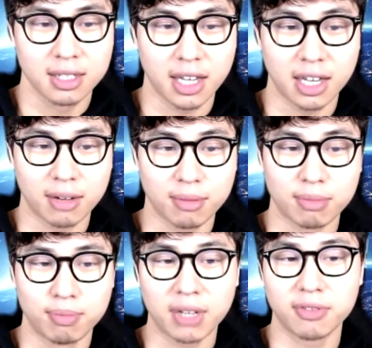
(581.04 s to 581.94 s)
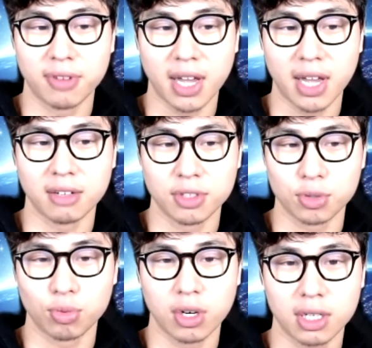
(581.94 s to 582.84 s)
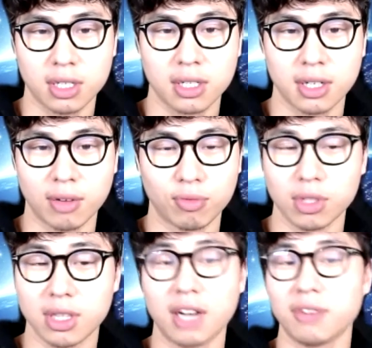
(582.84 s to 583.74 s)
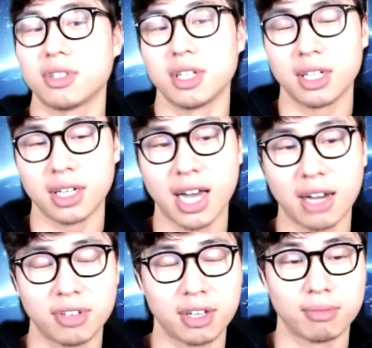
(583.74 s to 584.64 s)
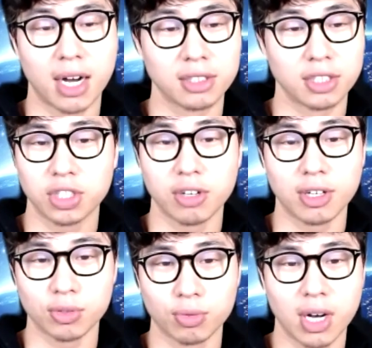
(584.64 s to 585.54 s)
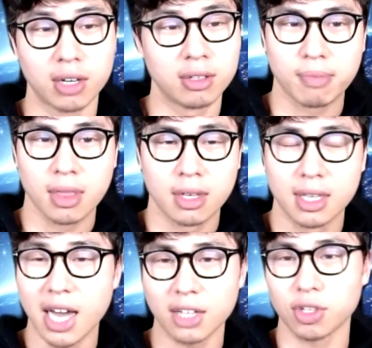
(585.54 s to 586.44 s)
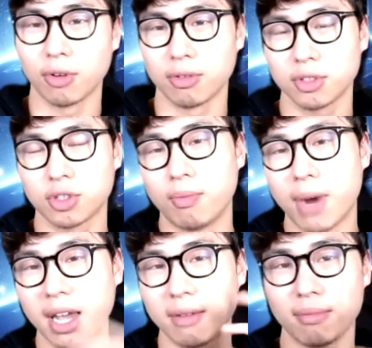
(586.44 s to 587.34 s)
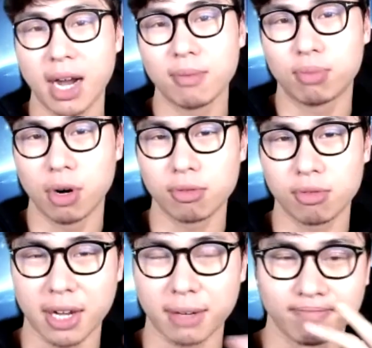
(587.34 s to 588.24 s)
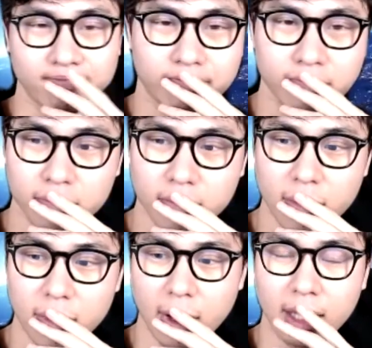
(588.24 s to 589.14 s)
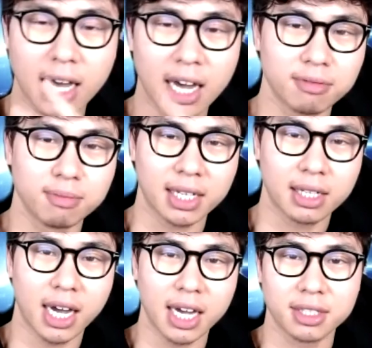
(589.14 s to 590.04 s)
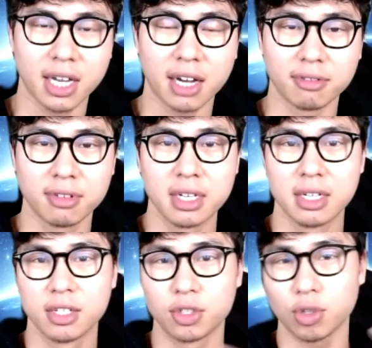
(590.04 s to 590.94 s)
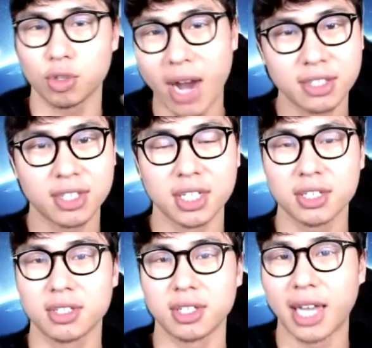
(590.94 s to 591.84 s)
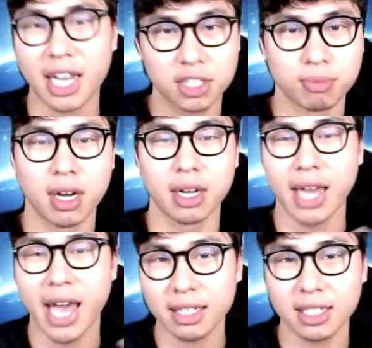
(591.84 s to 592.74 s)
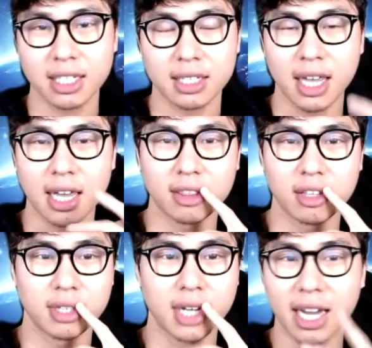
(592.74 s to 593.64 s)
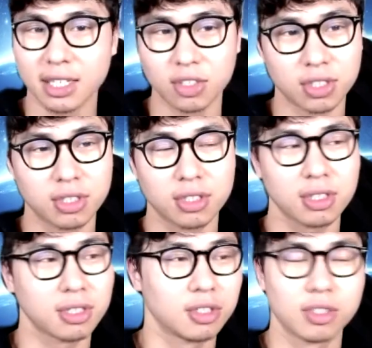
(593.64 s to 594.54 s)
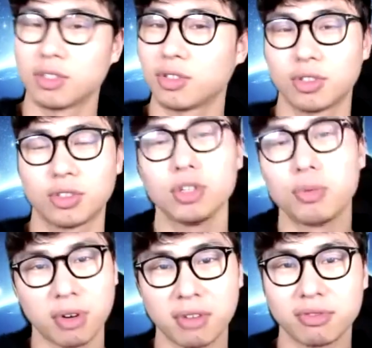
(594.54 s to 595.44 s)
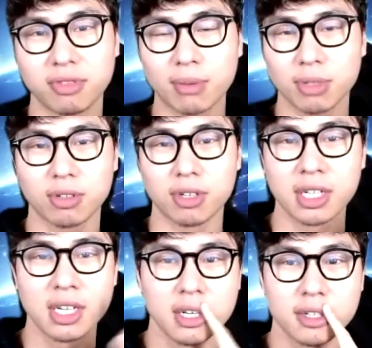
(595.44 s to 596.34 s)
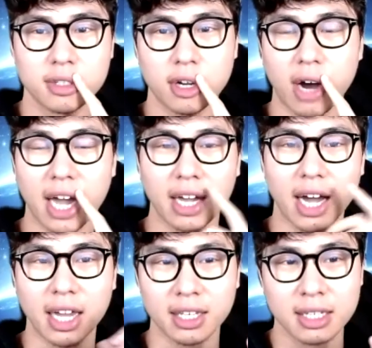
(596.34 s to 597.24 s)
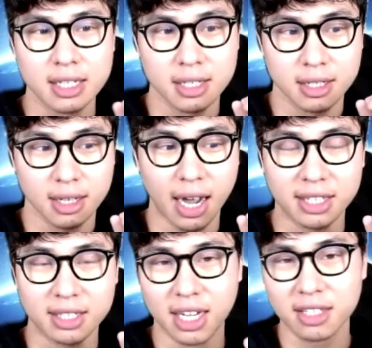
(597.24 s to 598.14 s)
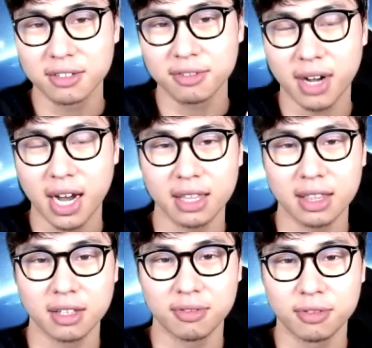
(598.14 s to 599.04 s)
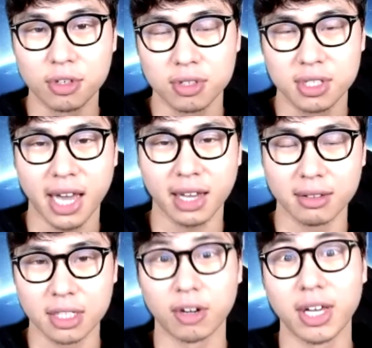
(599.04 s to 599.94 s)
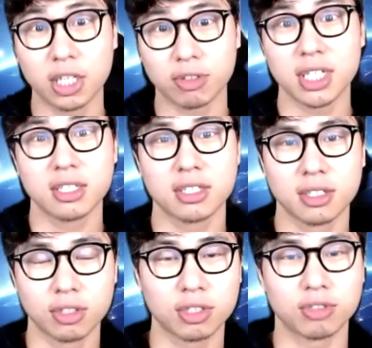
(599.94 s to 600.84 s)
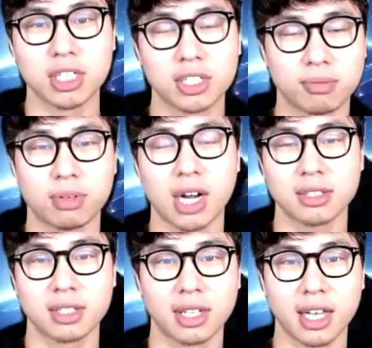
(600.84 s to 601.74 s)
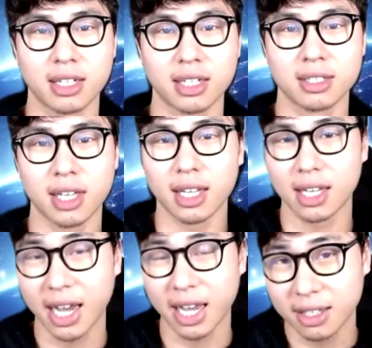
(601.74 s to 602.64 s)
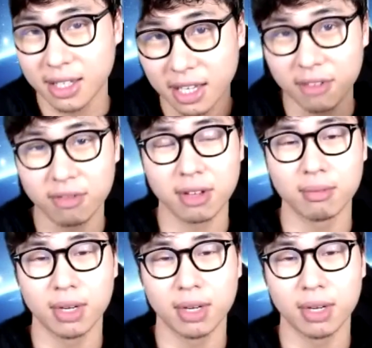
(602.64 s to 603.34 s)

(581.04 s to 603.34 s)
and I'm a big fan of his work, and would love to have him on the show as well. Yeah, so in my program, a lot of my clients have psoriasis and eczema and acne, and their diet is just super inflammatory. So I identify the foods that increase leukotrienes and prostaglandins, and then I give them a